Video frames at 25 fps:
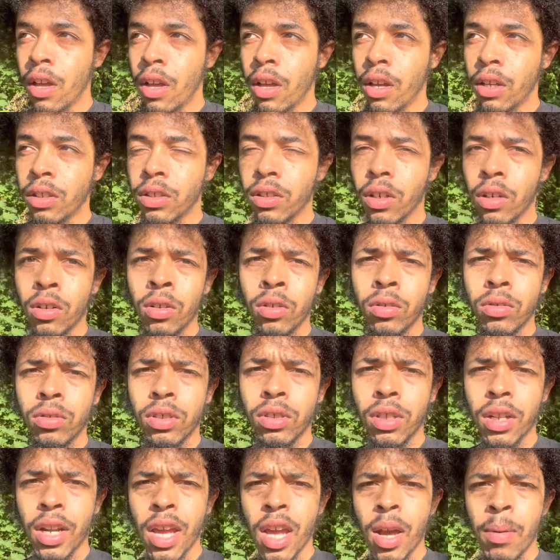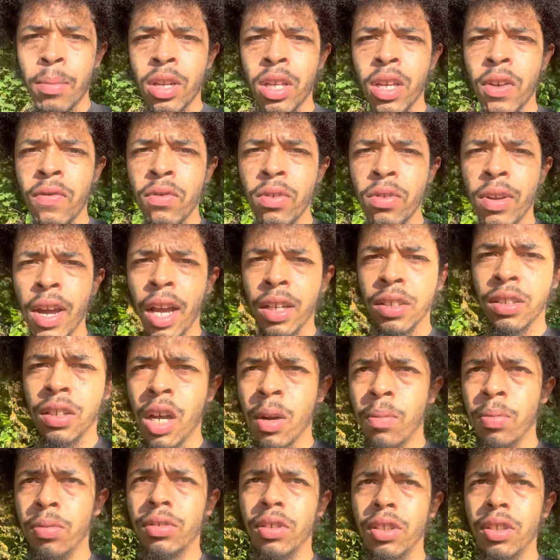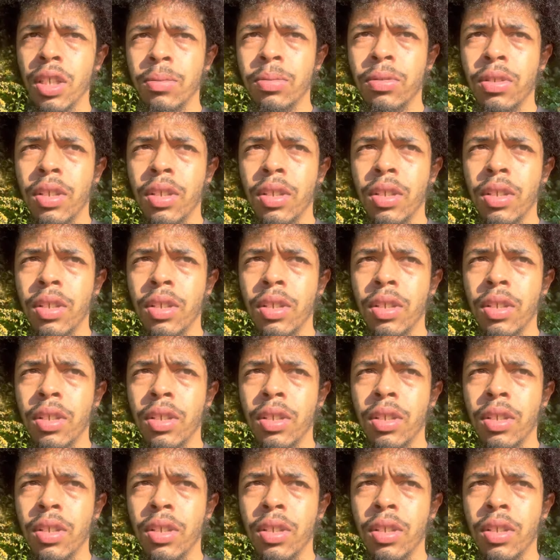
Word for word: so today I'm going to give you guys a couple tips